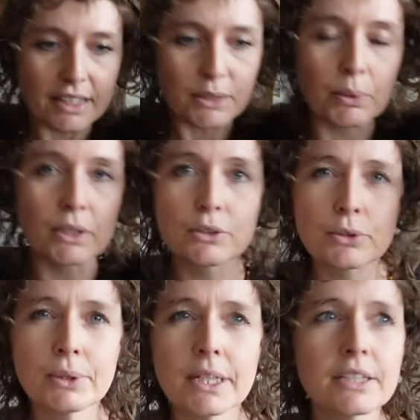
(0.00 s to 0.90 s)
that one
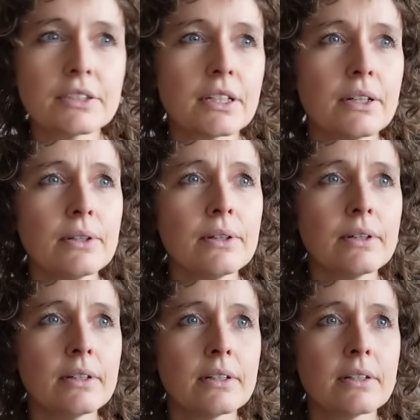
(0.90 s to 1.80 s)
2 years ago.
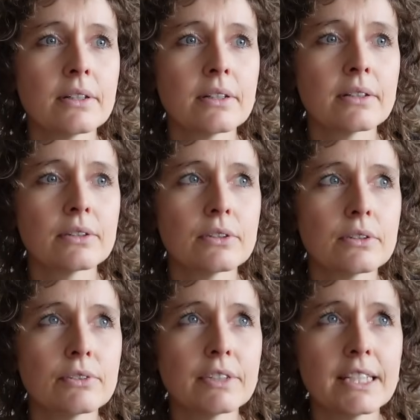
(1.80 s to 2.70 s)

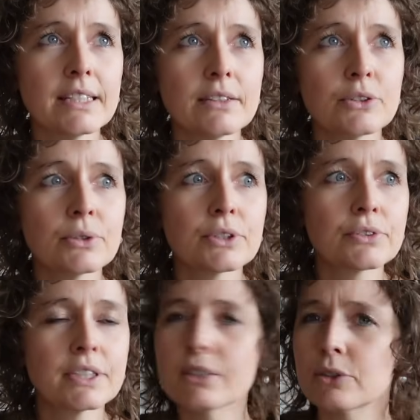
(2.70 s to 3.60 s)
2 or
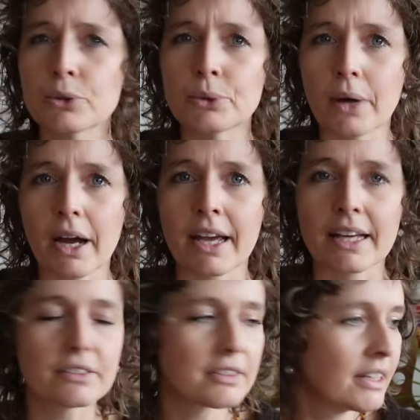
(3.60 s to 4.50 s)
3? 2, I
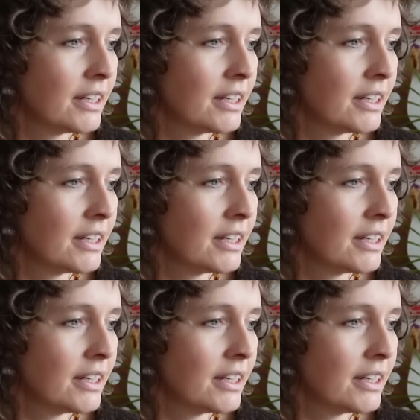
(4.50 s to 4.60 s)
guess.